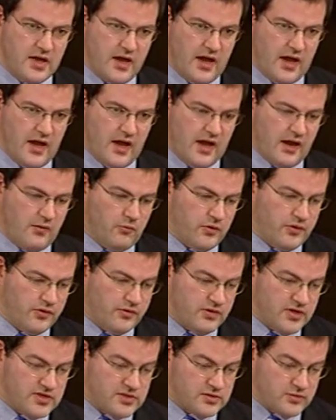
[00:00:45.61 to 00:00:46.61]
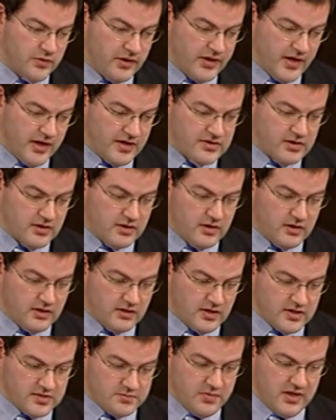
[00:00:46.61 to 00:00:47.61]
and one of the reasons why that has
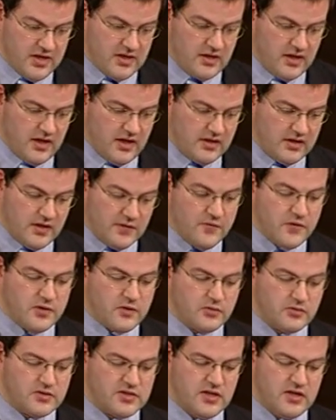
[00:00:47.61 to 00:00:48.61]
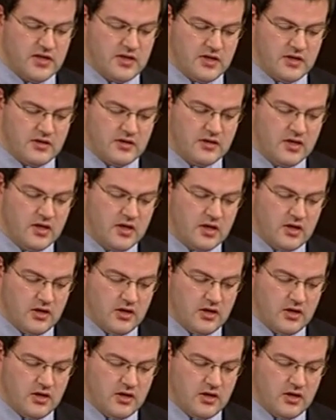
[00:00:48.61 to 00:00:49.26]
occurred, has been a difficulty in